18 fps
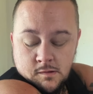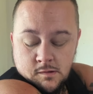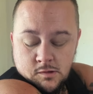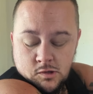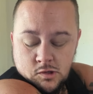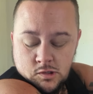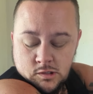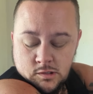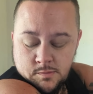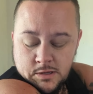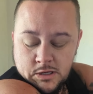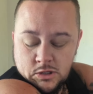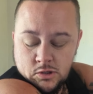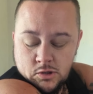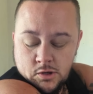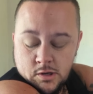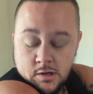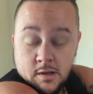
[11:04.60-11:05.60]
just to make
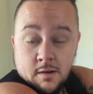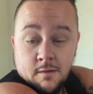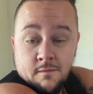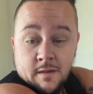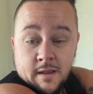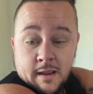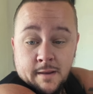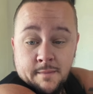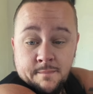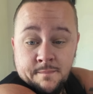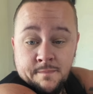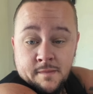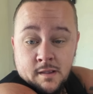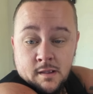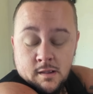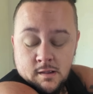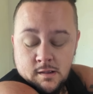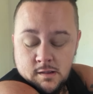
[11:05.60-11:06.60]
sure you're not in a vein.
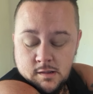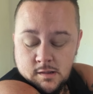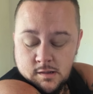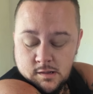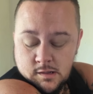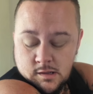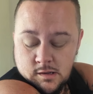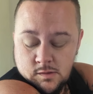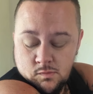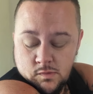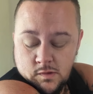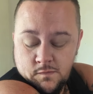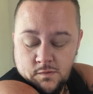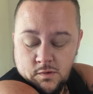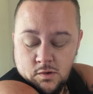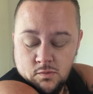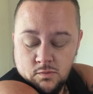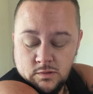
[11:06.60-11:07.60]
And if
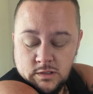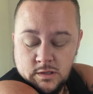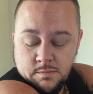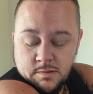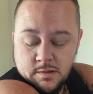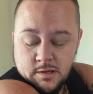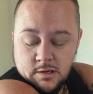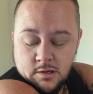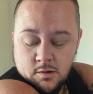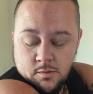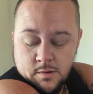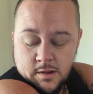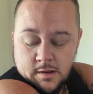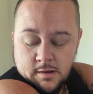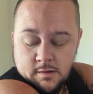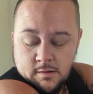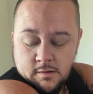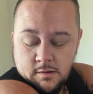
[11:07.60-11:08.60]
you don't see blood go
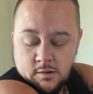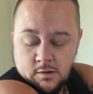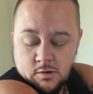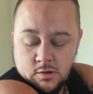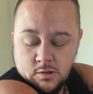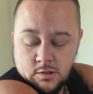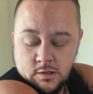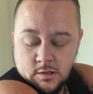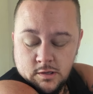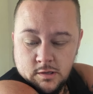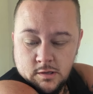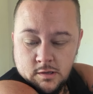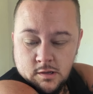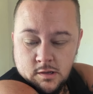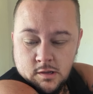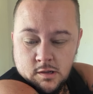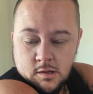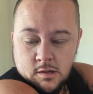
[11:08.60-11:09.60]
in, you're just gonna
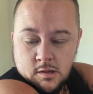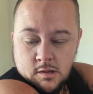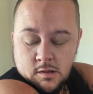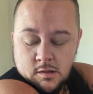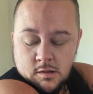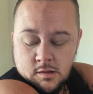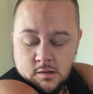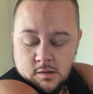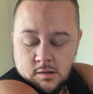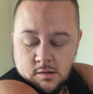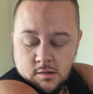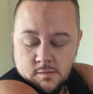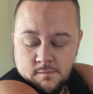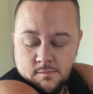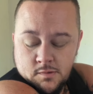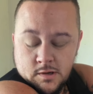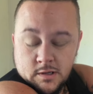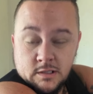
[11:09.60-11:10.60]

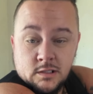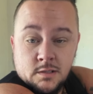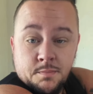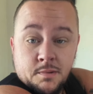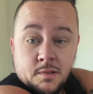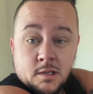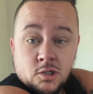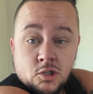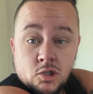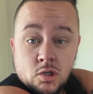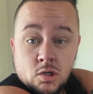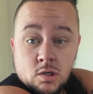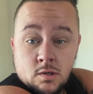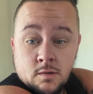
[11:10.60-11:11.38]
compress the plunger.